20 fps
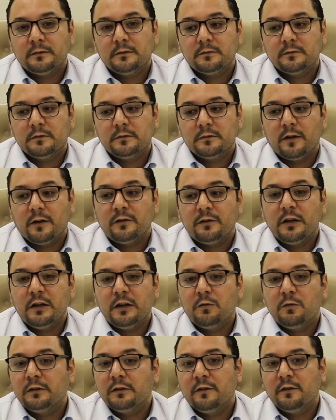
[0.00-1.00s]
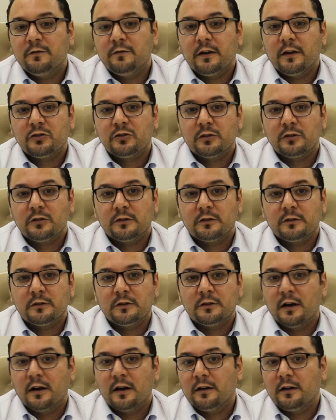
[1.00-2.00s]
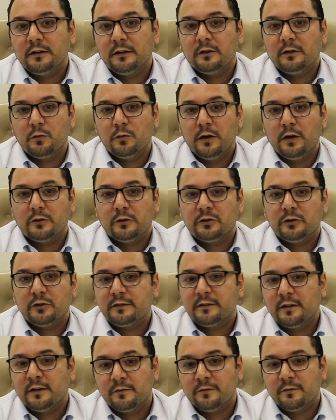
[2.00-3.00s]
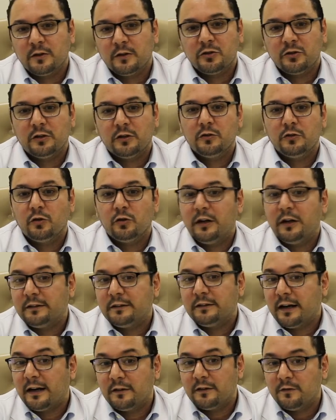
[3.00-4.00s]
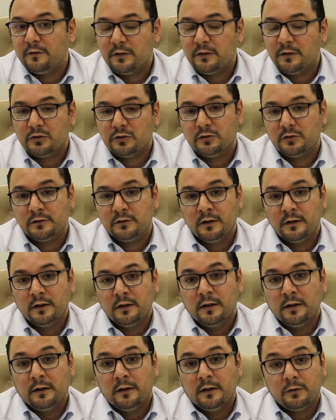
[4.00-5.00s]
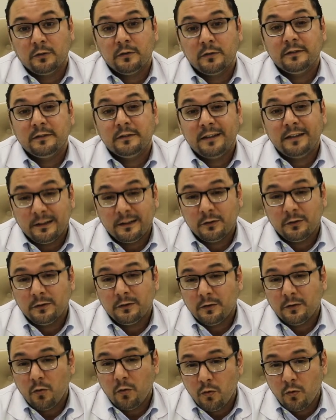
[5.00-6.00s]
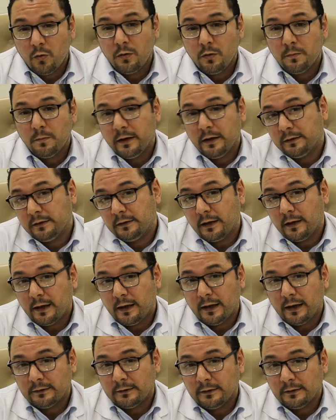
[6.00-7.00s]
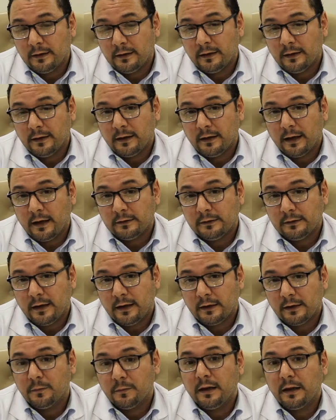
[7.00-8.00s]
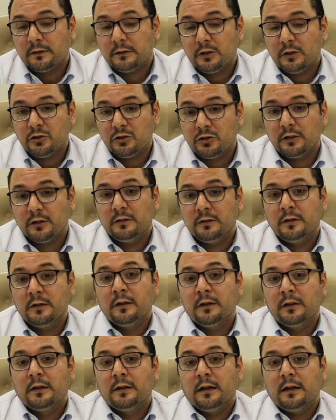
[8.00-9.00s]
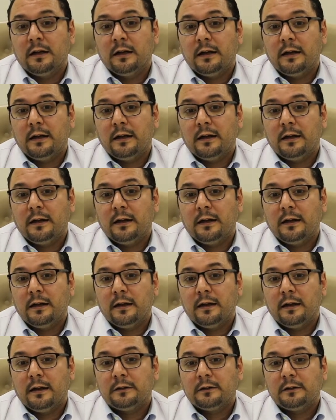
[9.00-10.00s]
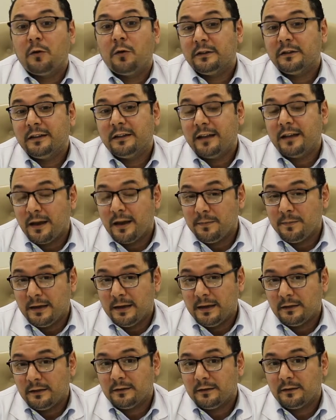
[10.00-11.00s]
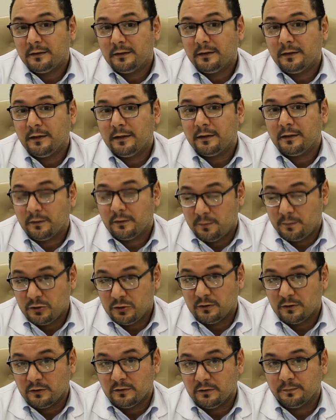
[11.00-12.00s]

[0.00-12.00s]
a frequent infection, regardless where, chest infection, urinary tract infection. So that all might attract my attention toward the diabetes suspicion.